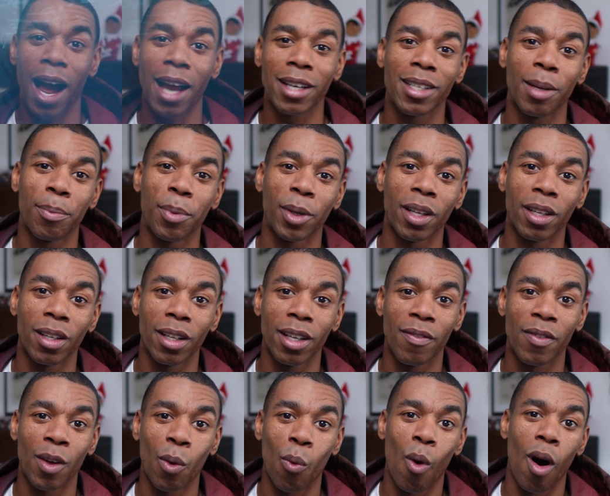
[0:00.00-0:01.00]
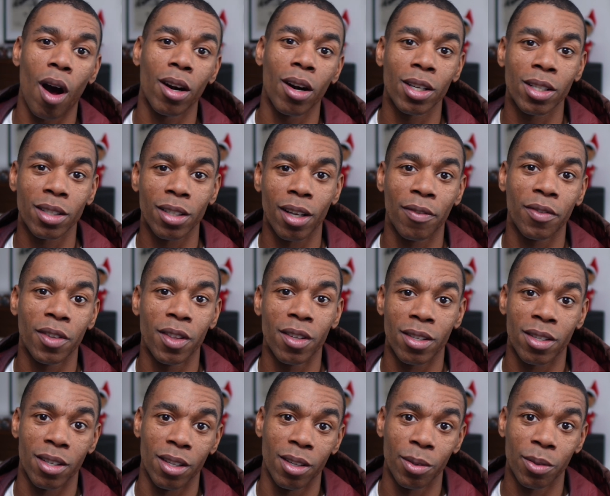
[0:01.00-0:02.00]
I typically leave the water stuff to the
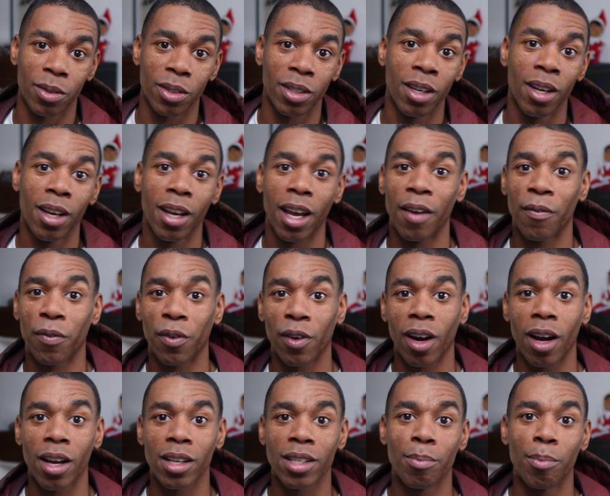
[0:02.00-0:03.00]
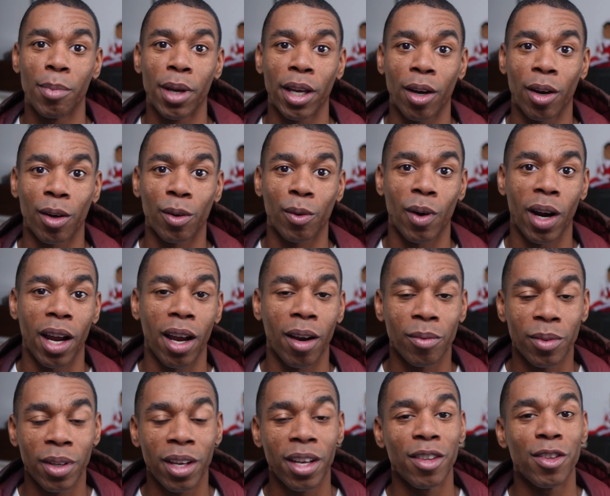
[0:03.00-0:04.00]
SEALs. And for us being on
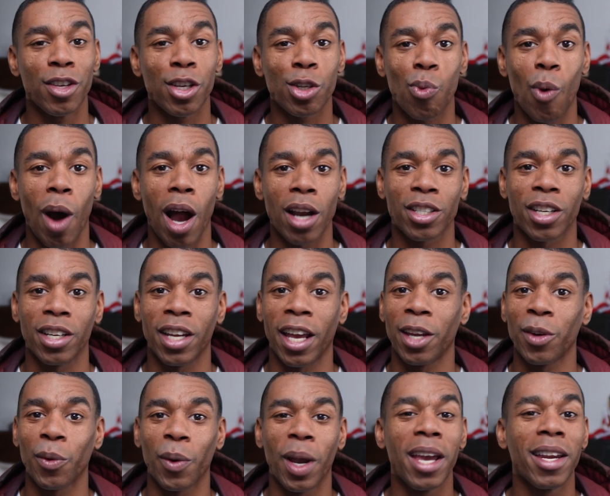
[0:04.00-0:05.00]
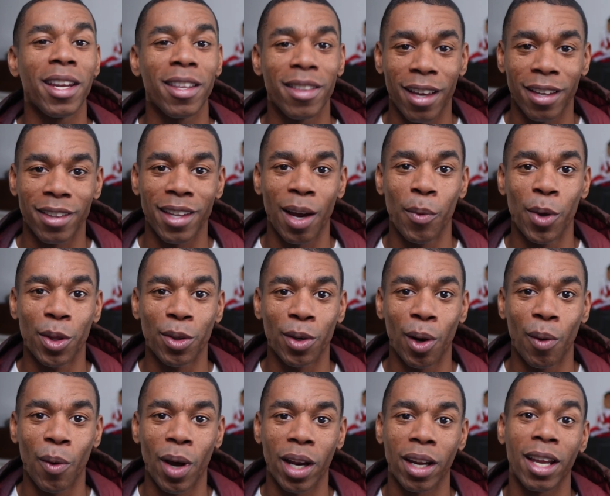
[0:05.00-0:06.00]
ground, this watch can handle anything that we
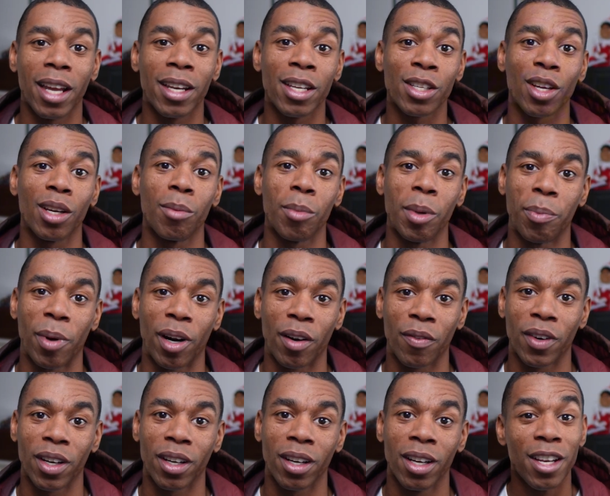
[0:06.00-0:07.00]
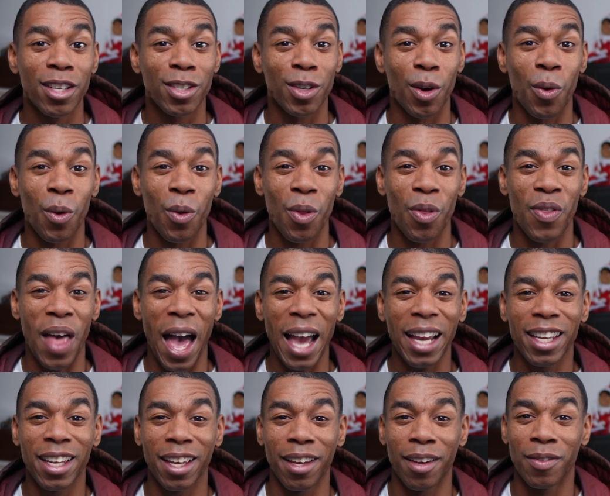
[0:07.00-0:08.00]
throw at it and it's going to be perfect. So
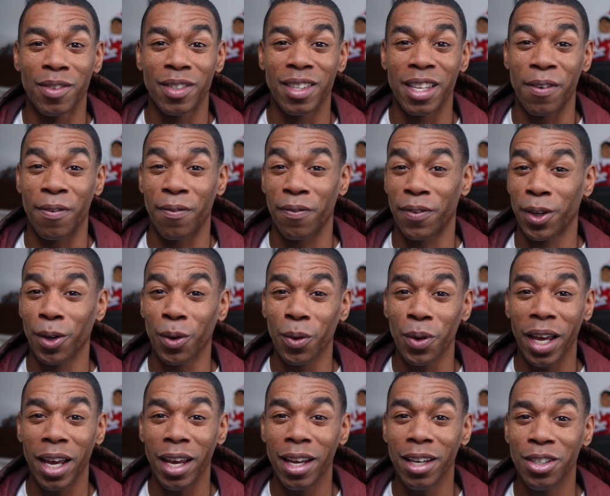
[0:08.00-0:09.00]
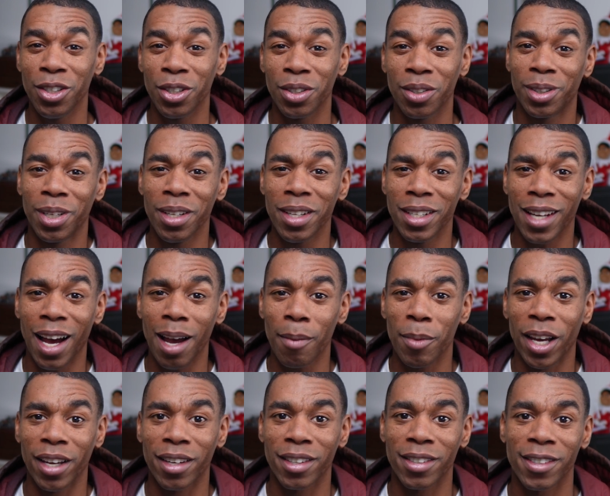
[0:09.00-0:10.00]
that gives the field edge to the
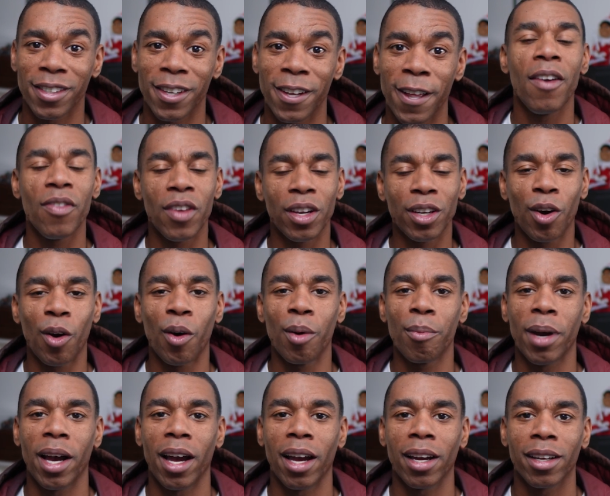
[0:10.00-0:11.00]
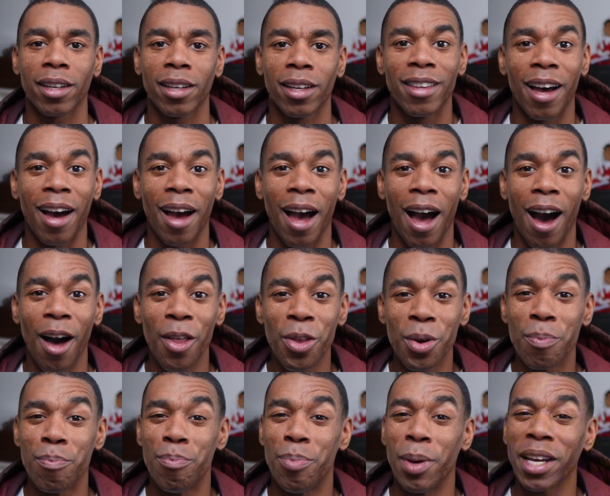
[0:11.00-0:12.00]
Timex. And then going back, the
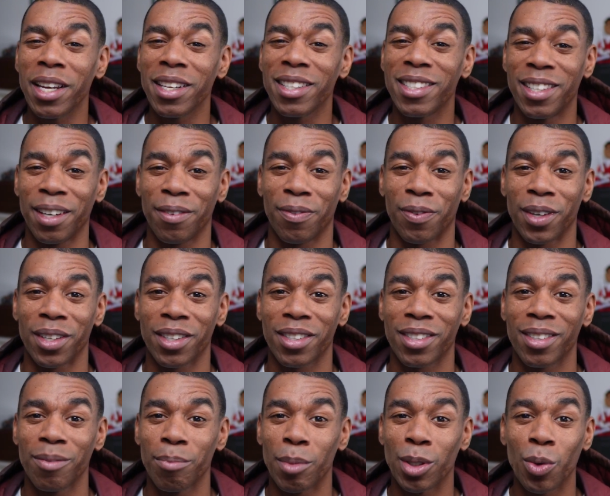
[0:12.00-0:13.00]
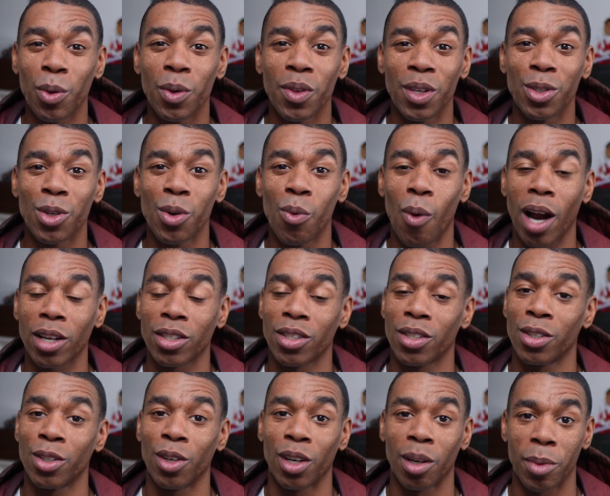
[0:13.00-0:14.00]
other biggest difference between these two
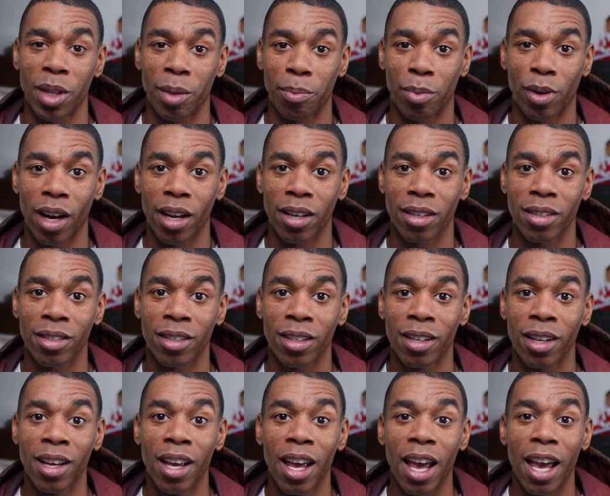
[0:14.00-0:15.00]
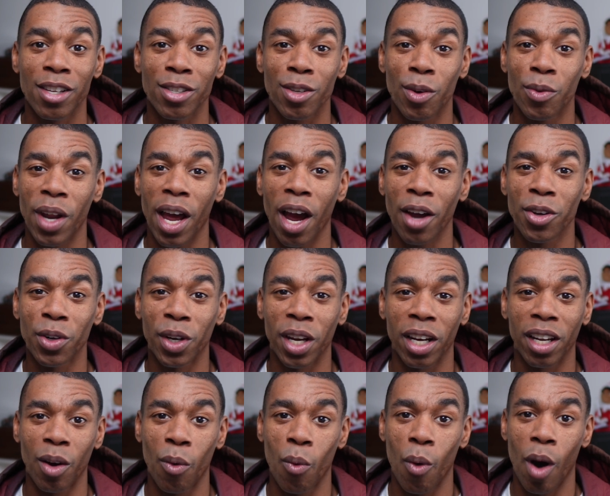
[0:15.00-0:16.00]
watches is going to be the price. And so now you're
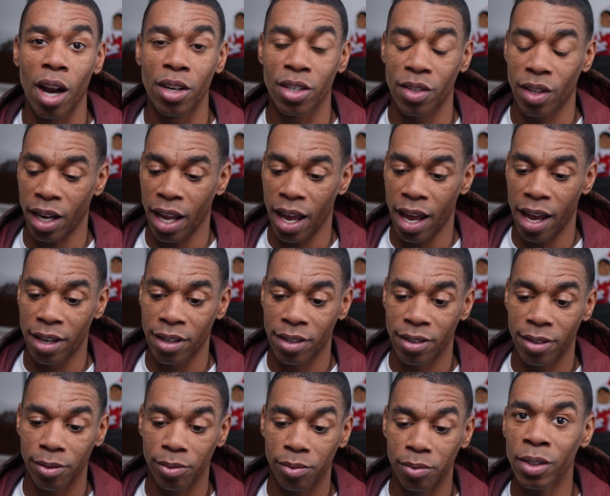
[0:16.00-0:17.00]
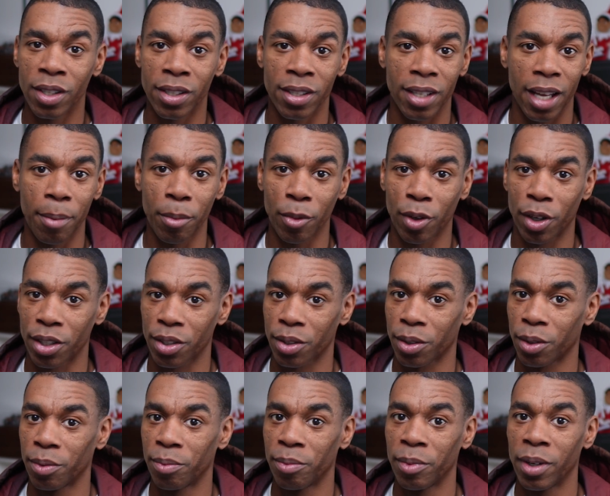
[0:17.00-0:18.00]
getting a watch that has the same
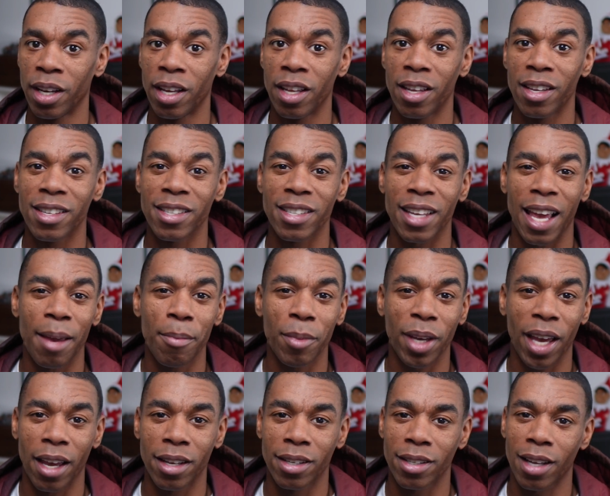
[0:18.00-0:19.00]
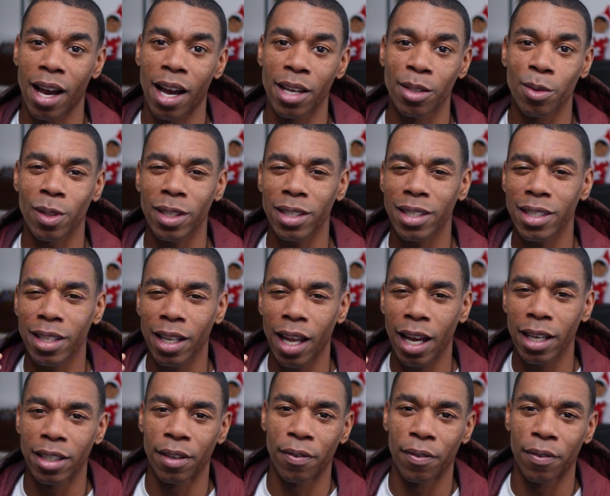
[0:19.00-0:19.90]
crystal, same case size with a slight